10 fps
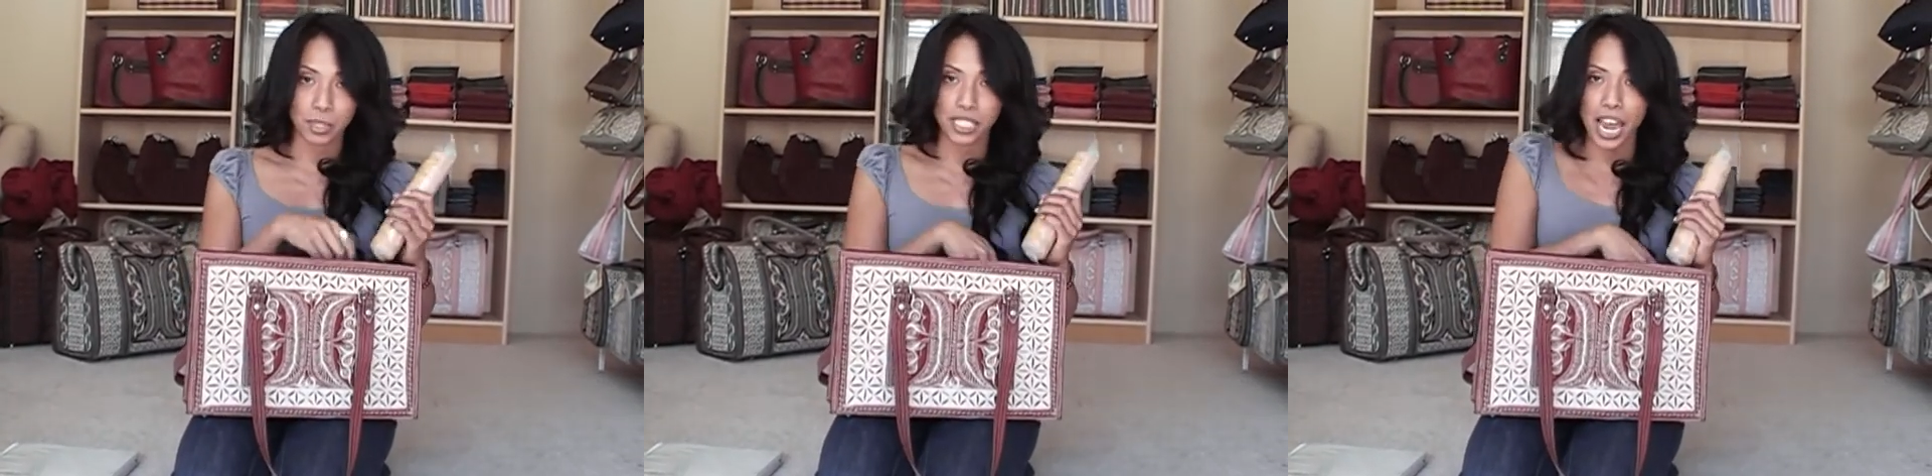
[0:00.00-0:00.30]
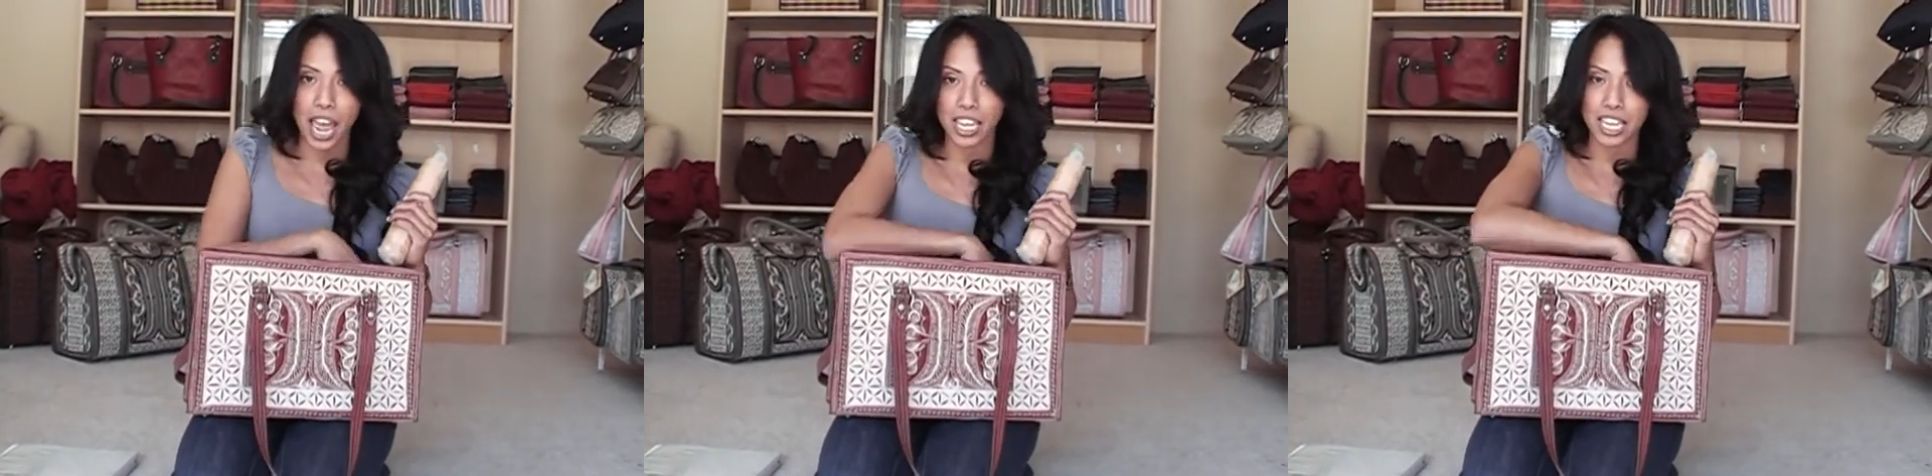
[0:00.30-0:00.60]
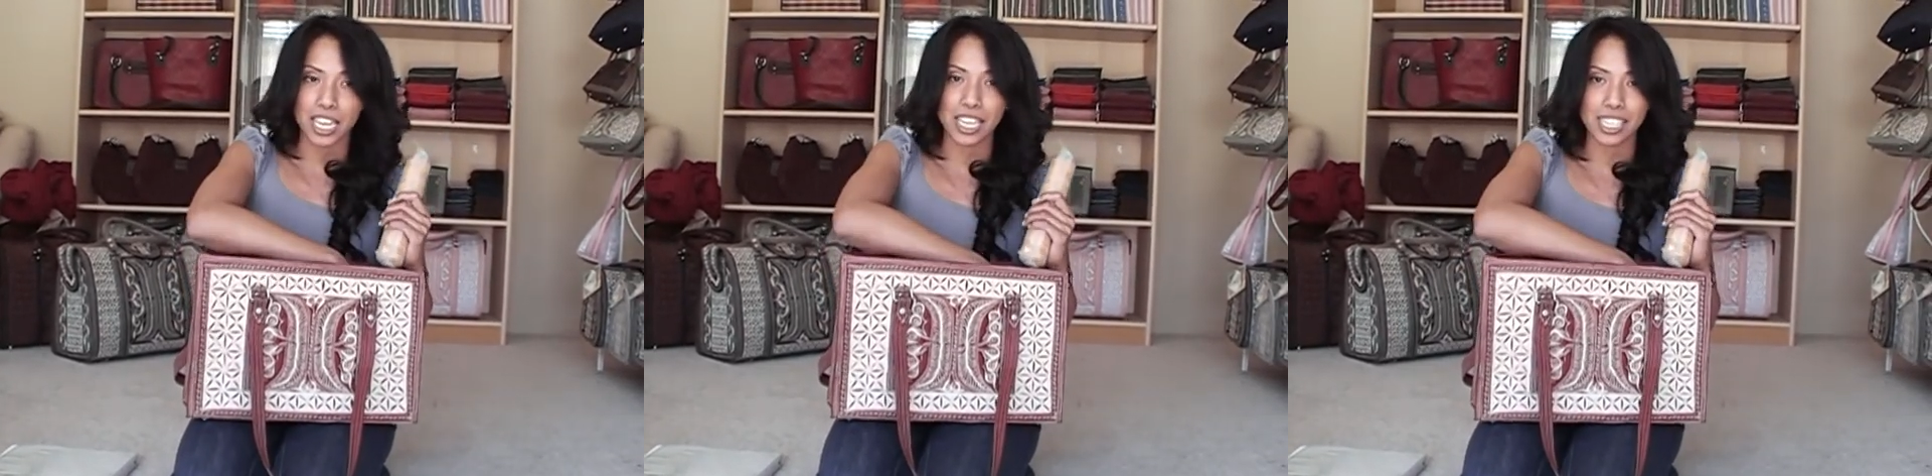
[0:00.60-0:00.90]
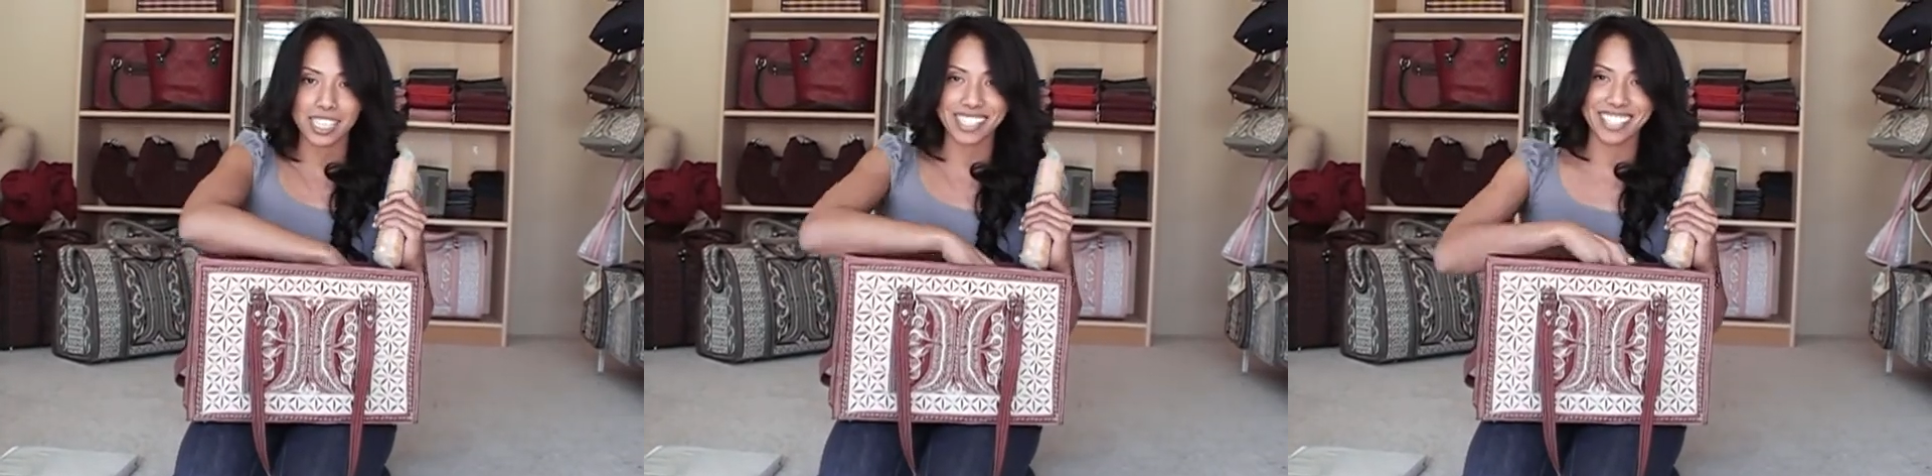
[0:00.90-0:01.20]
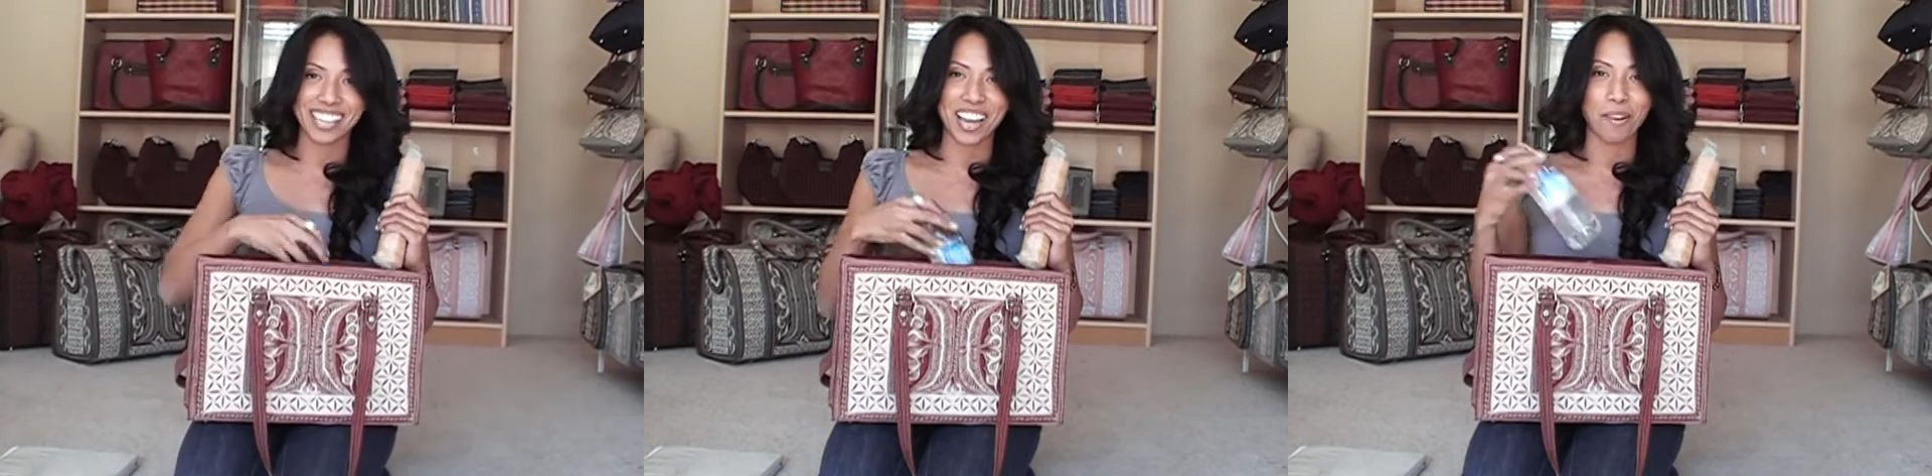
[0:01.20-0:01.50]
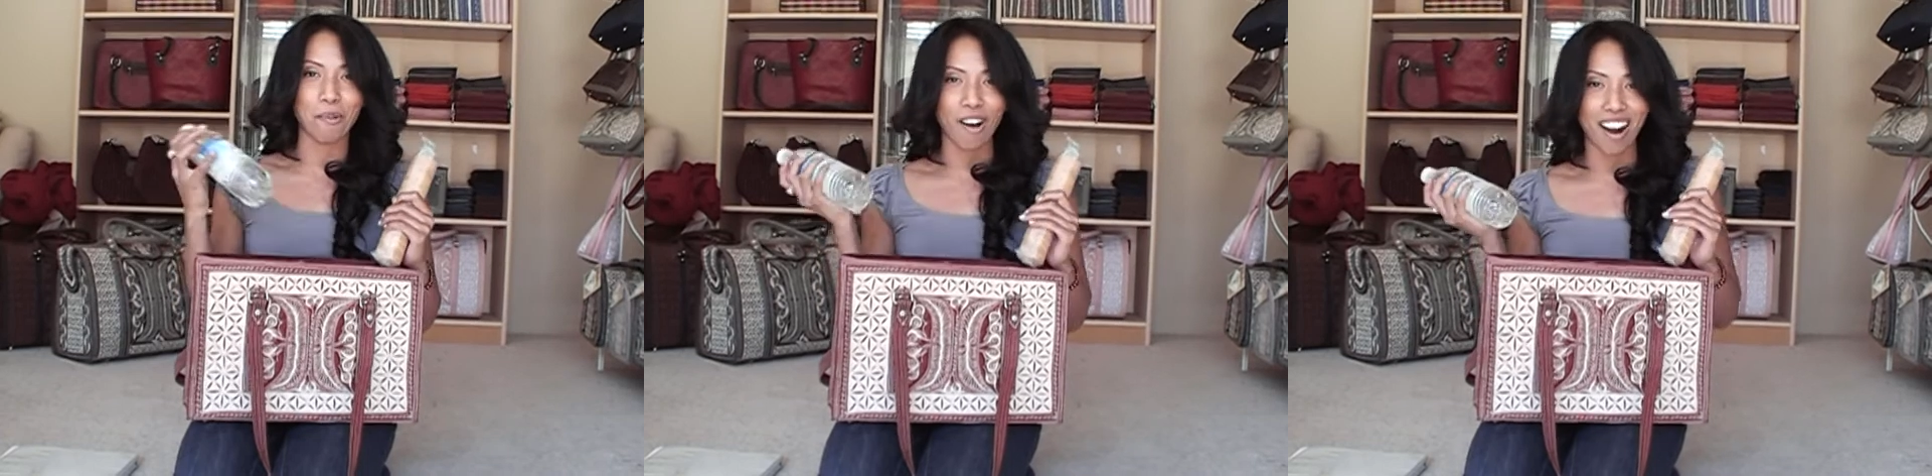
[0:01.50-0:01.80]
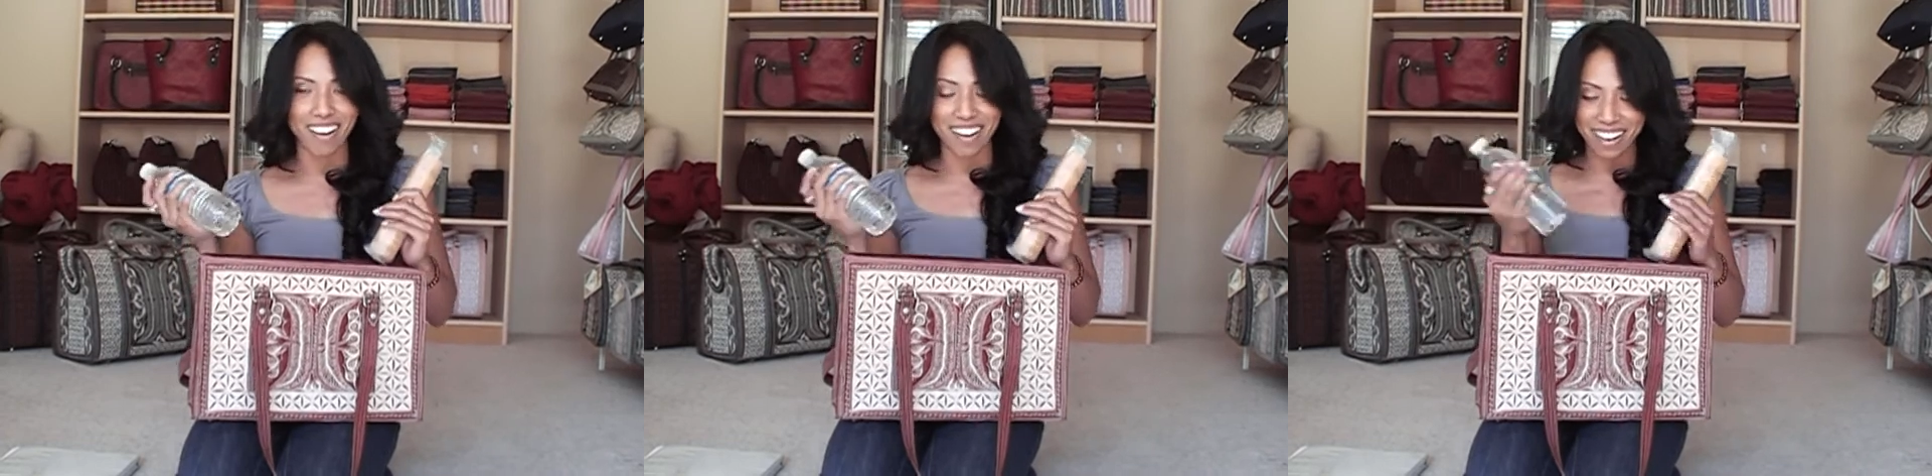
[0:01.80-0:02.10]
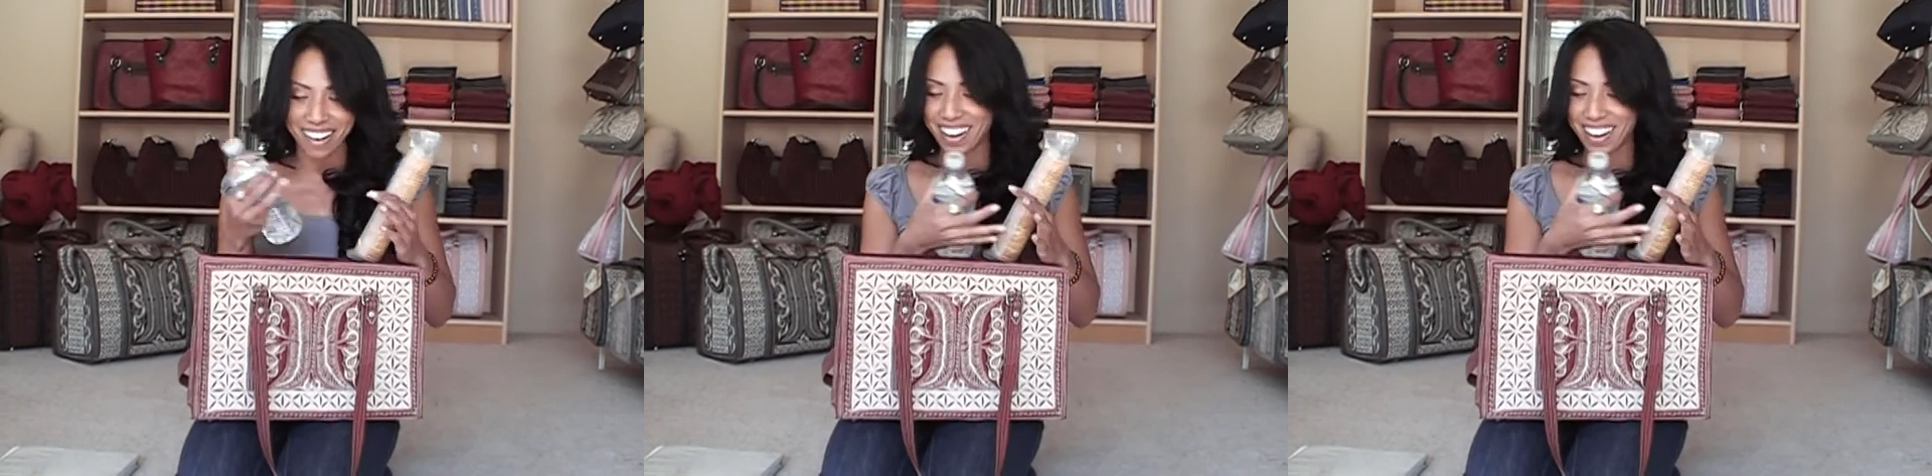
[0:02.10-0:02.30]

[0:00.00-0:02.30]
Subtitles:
snackies, and a water.